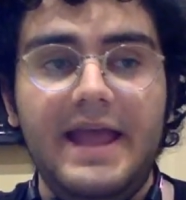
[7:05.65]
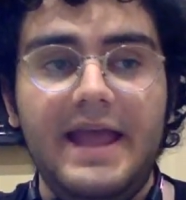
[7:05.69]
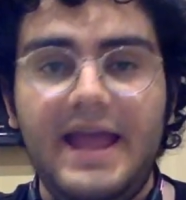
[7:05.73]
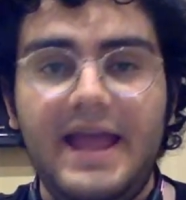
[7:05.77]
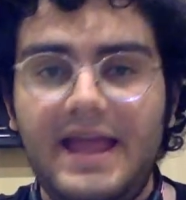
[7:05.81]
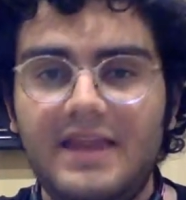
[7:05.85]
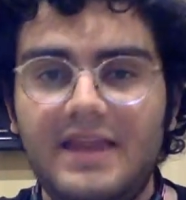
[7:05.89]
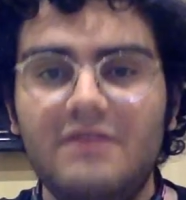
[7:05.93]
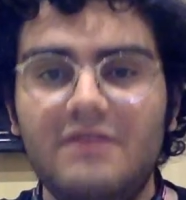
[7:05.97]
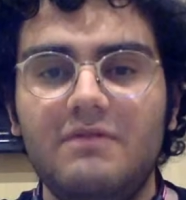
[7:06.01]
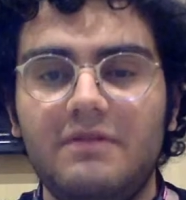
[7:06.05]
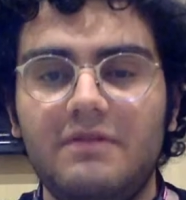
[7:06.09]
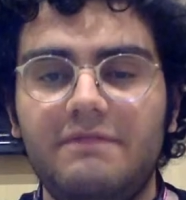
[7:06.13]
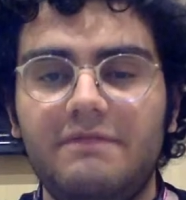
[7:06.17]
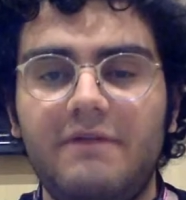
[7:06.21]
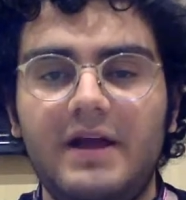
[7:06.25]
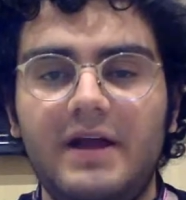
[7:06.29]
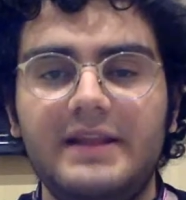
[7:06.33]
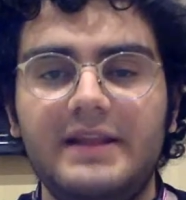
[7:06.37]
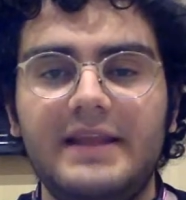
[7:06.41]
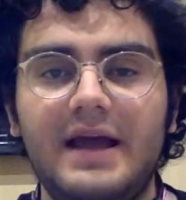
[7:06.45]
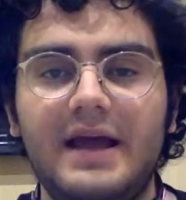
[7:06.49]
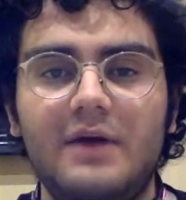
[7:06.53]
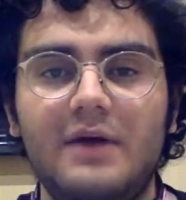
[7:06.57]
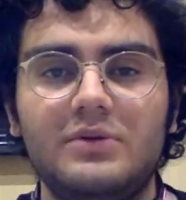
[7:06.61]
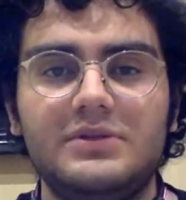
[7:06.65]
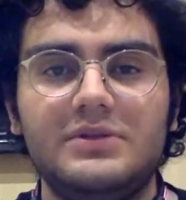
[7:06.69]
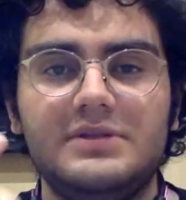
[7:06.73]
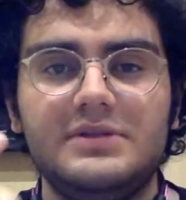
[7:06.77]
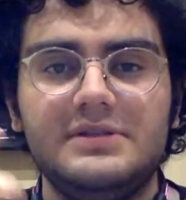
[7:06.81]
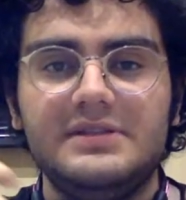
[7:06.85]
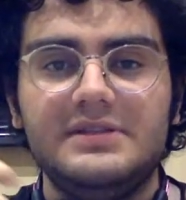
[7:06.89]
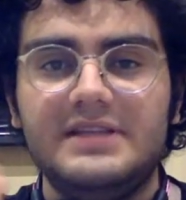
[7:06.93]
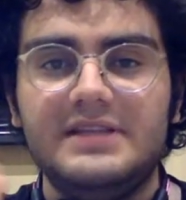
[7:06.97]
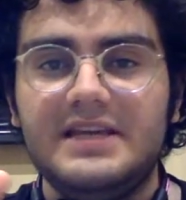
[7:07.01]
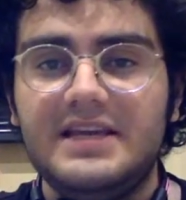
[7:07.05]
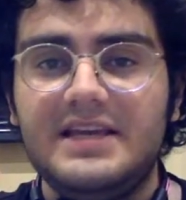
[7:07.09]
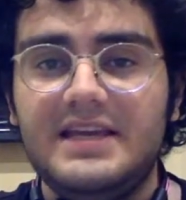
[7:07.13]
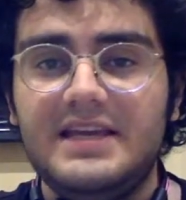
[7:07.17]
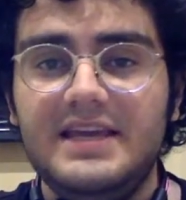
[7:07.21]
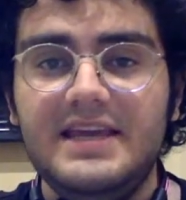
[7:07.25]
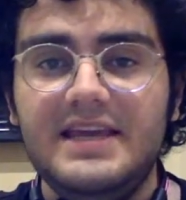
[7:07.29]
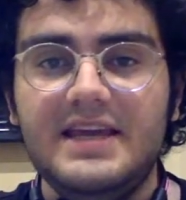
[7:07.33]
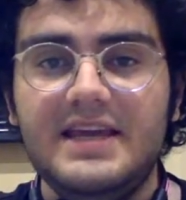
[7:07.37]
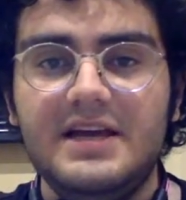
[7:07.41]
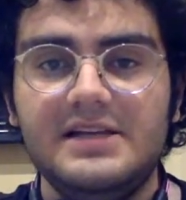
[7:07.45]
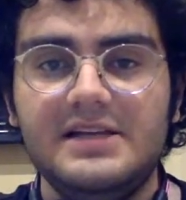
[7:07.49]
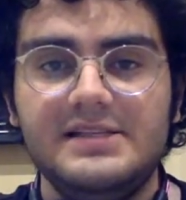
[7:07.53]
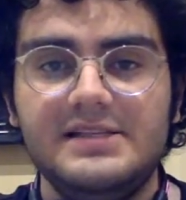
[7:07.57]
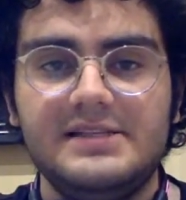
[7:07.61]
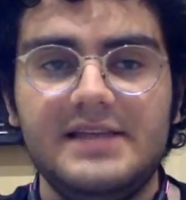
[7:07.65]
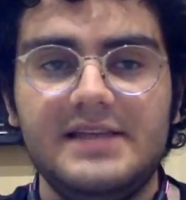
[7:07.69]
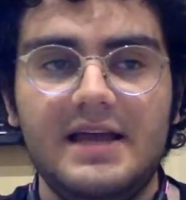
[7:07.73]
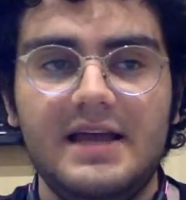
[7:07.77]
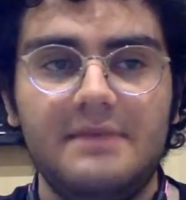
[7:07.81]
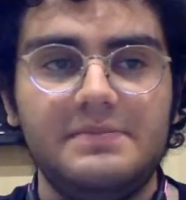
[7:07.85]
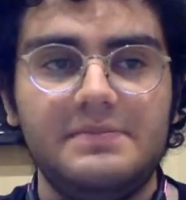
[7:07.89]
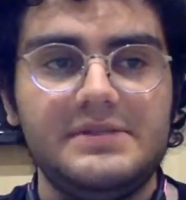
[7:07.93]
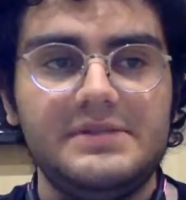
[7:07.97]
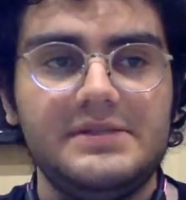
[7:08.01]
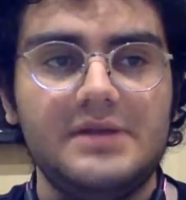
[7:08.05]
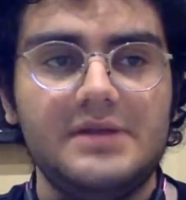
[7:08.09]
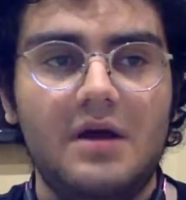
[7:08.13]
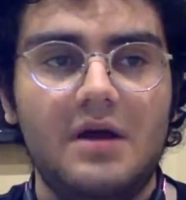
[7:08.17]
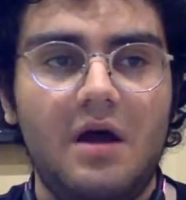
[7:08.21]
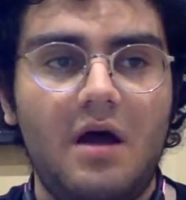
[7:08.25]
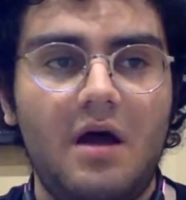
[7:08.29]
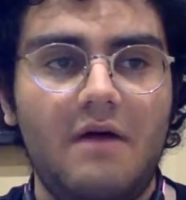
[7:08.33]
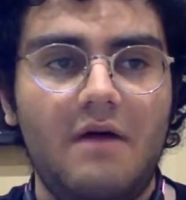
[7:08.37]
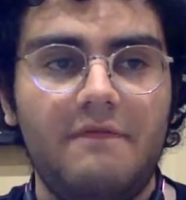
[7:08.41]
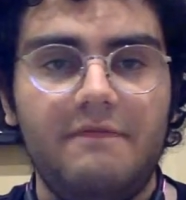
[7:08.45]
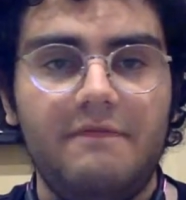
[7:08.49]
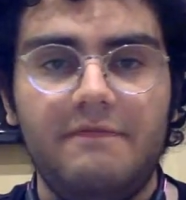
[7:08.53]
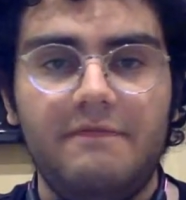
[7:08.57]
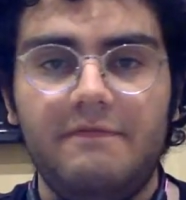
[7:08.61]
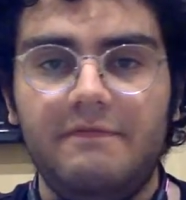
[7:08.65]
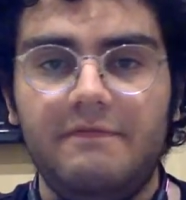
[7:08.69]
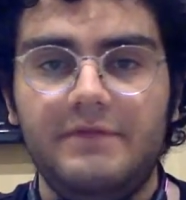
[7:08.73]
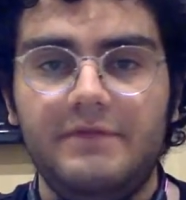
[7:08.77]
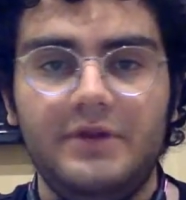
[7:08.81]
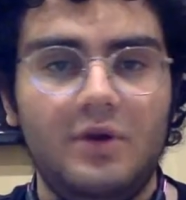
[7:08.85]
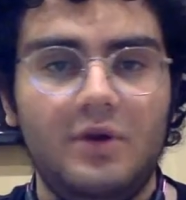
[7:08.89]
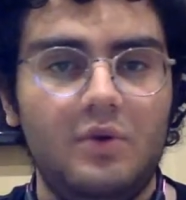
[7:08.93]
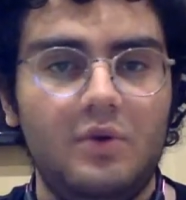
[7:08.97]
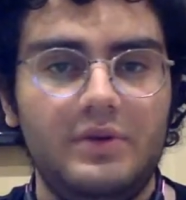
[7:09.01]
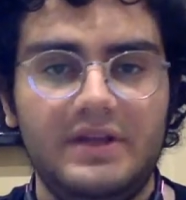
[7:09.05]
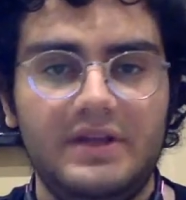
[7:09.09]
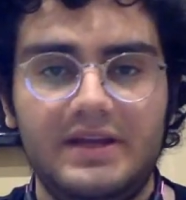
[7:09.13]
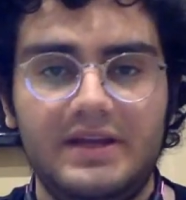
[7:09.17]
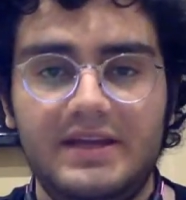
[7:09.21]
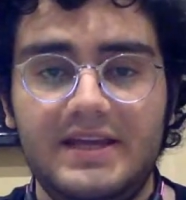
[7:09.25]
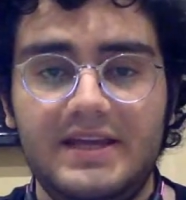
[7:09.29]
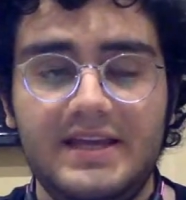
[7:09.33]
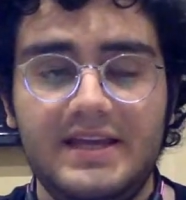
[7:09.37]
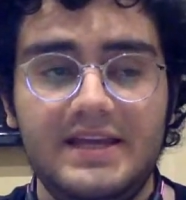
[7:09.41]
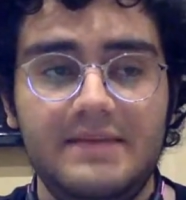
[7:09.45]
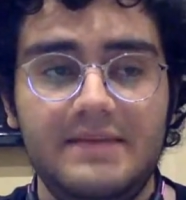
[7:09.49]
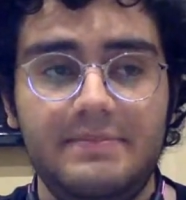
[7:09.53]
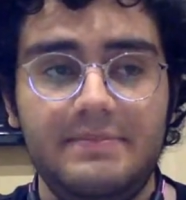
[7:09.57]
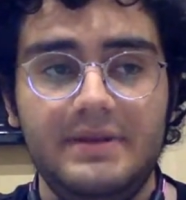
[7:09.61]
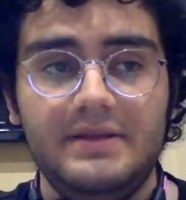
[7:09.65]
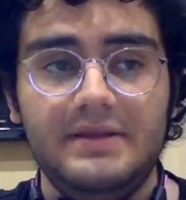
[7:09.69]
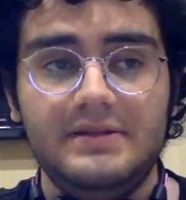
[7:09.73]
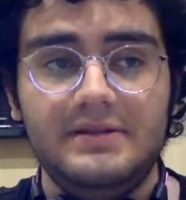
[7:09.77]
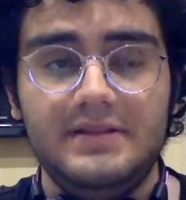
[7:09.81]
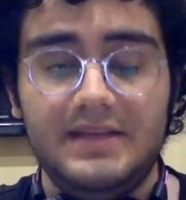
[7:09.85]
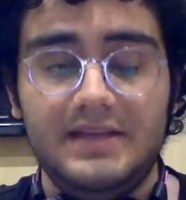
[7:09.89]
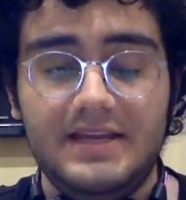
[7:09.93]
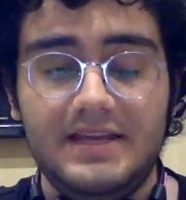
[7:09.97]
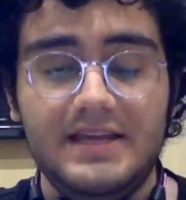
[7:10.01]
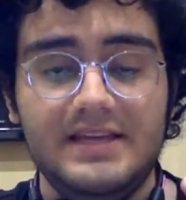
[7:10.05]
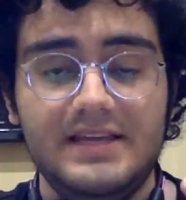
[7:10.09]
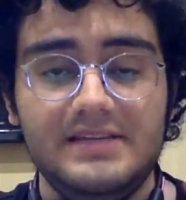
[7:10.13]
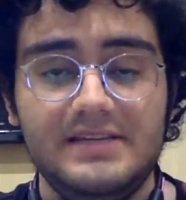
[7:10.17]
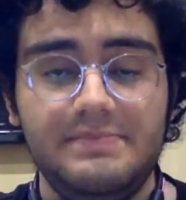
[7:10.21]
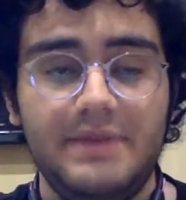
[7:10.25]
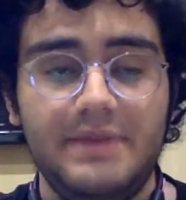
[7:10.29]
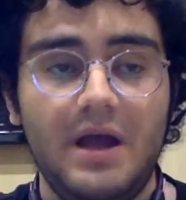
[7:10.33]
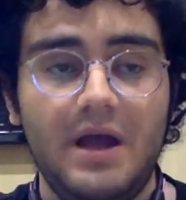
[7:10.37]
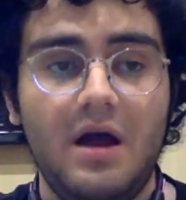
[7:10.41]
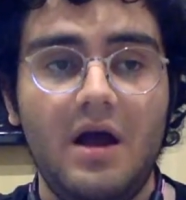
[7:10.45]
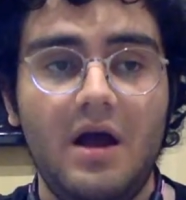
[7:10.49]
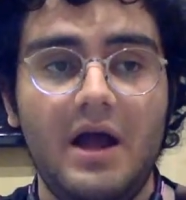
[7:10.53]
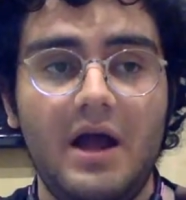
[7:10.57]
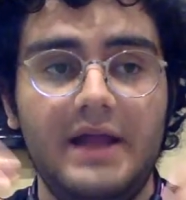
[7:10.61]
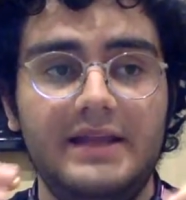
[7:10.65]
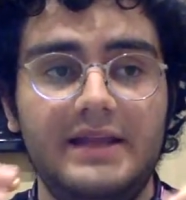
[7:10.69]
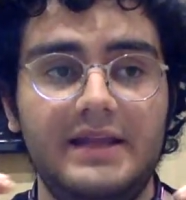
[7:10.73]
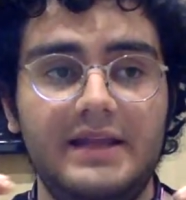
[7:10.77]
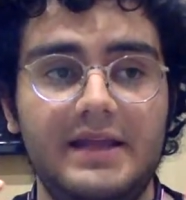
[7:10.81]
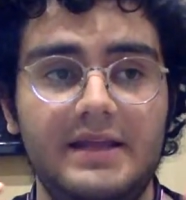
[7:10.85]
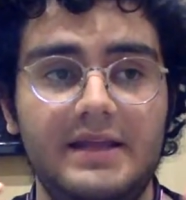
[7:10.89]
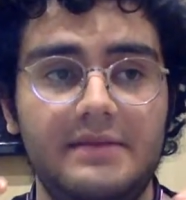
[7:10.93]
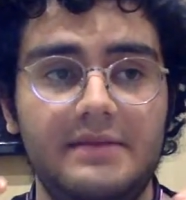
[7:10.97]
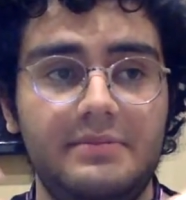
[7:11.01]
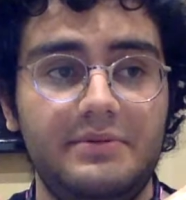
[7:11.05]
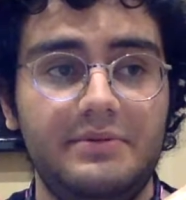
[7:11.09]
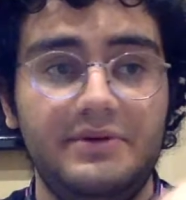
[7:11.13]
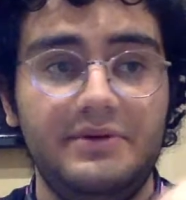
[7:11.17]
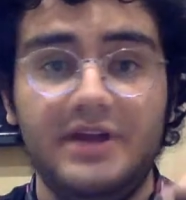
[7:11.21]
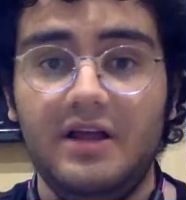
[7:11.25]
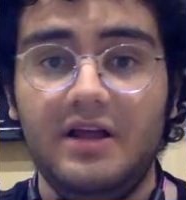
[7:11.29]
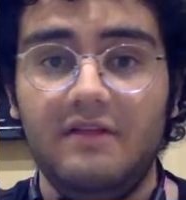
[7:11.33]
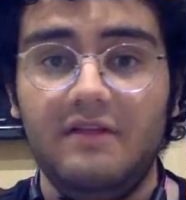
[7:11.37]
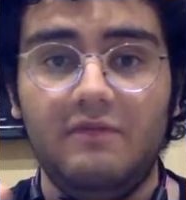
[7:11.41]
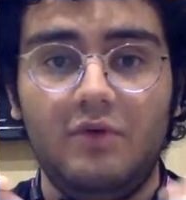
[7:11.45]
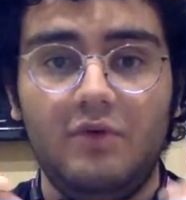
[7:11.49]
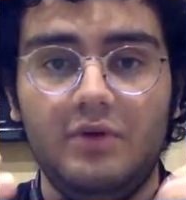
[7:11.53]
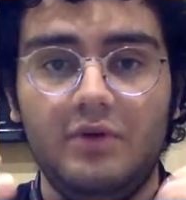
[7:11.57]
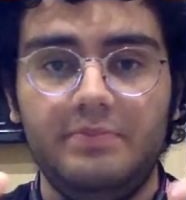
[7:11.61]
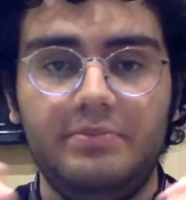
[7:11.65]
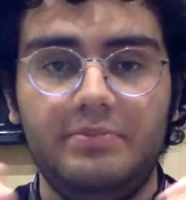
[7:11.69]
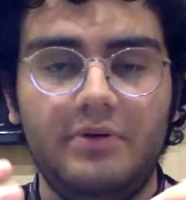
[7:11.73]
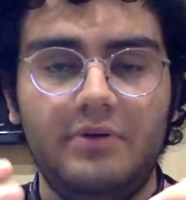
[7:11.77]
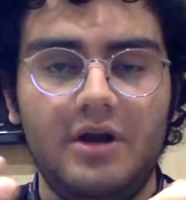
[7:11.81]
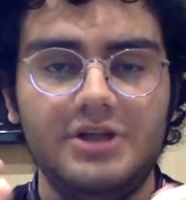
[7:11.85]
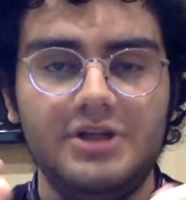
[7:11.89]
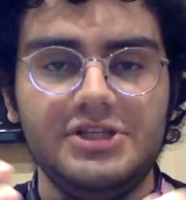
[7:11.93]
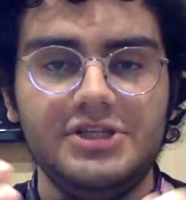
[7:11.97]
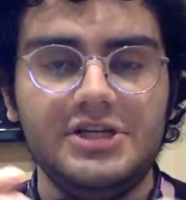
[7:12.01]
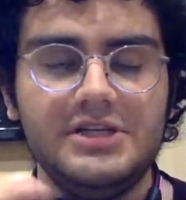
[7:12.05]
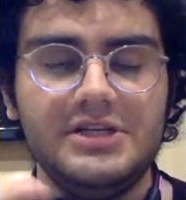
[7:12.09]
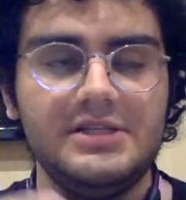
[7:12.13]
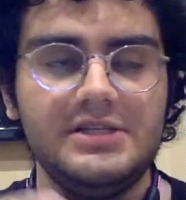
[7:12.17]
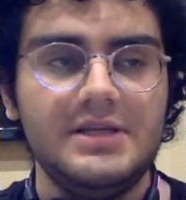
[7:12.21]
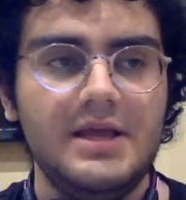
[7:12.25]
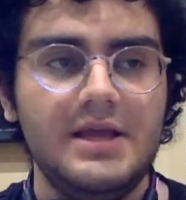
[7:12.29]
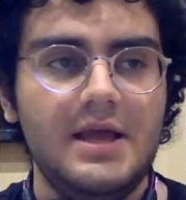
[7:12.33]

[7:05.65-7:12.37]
And you will find out the key concepts of the keys behind a real world project.